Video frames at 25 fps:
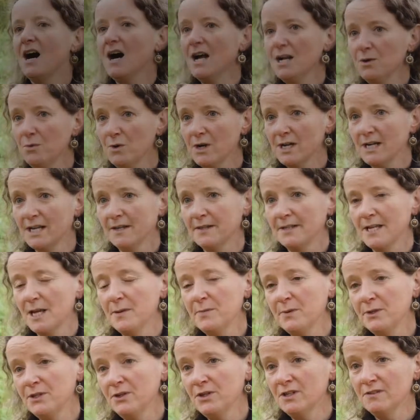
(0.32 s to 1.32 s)
I work at the
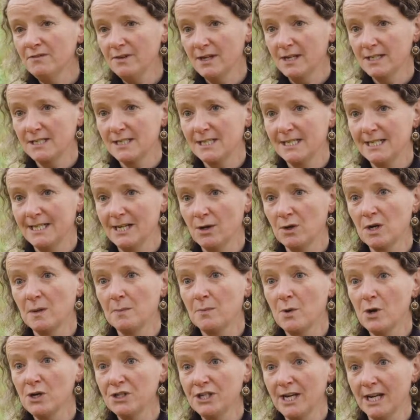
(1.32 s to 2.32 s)
Open University on a
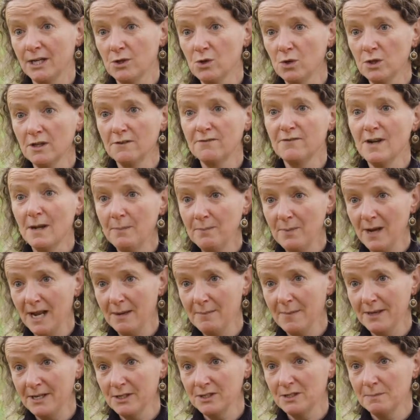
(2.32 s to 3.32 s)
project called the
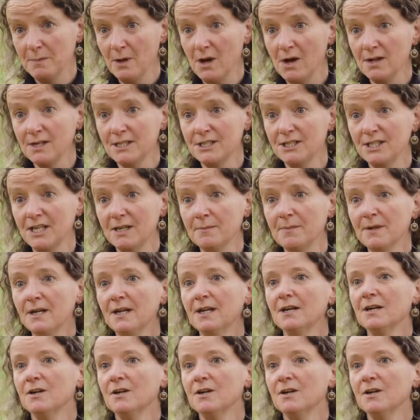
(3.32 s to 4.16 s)
Floodplain Meadows Partnership,